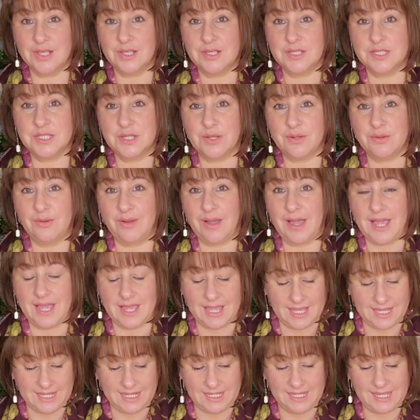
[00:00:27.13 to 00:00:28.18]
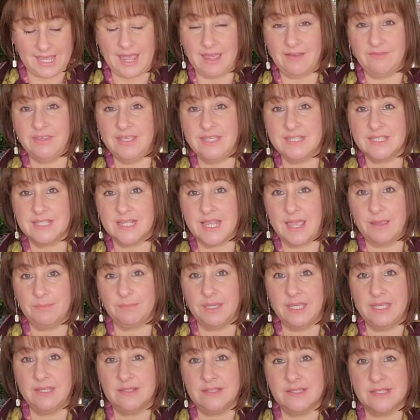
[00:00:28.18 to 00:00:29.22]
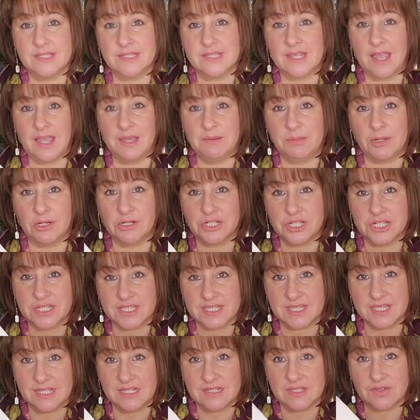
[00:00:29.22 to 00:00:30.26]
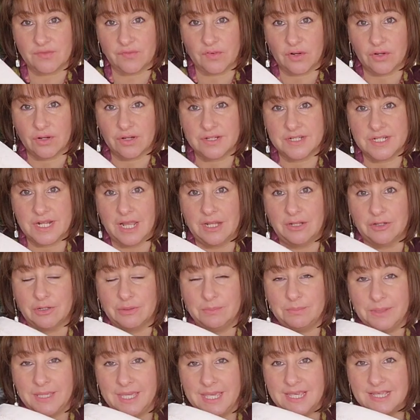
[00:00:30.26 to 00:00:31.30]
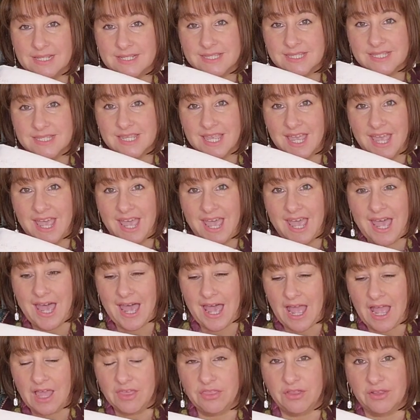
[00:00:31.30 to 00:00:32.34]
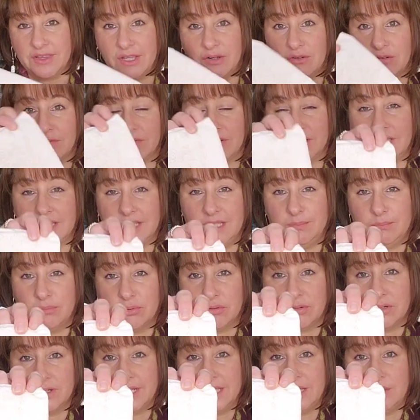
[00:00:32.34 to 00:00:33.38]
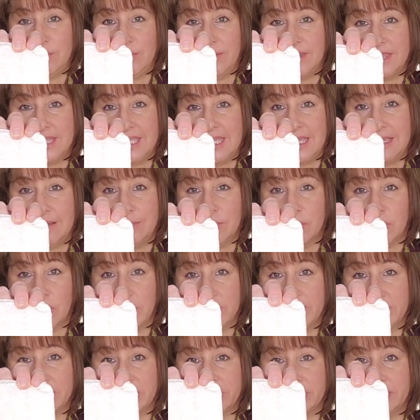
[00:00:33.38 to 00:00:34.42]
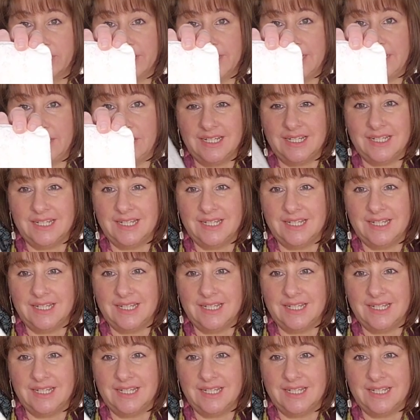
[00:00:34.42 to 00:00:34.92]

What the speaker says: So I have these napkins. I purchased these for $1 a piece. I thought they were really pretty with the embroidery.